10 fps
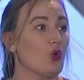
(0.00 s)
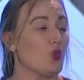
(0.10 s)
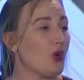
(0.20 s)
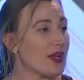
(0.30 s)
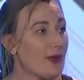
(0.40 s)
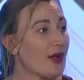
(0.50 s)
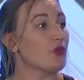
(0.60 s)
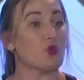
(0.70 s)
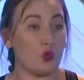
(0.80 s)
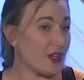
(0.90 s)
What about,
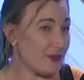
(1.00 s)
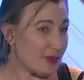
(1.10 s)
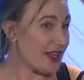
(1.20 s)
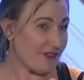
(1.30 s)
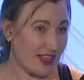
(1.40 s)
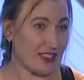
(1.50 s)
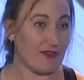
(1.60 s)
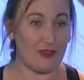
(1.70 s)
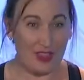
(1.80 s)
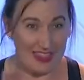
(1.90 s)
would it be effective
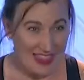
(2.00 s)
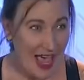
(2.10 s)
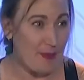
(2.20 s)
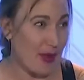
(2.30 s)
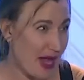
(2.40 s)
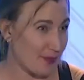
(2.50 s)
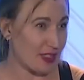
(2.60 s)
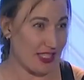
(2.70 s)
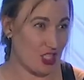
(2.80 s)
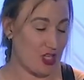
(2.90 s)
for that
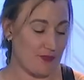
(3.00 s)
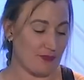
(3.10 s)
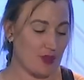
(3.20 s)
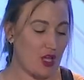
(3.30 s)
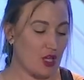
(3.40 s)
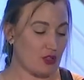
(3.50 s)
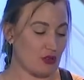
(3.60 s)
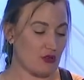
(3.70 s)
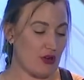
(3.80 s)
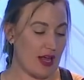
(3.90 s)
population?
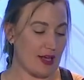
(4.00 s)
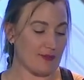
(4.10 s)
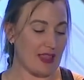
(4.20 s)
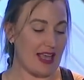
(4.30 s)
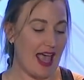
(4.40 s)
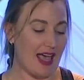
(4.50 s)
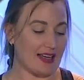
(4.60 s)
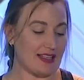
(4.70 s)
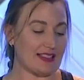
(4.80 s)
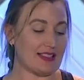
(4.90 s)
So they
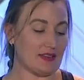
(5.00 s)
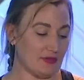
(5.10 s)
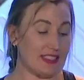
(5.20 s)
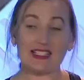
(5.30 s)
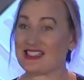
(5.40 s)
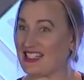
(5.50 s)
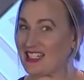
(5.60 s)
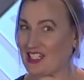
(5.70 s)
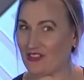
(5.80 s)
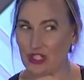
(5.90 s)
had 16
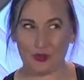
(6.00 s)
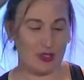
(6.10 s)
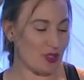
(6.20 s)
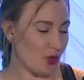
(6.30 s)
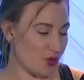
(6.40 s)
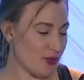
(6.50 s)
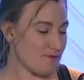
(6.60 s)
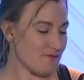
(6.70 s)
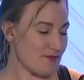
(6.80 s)
individuals total.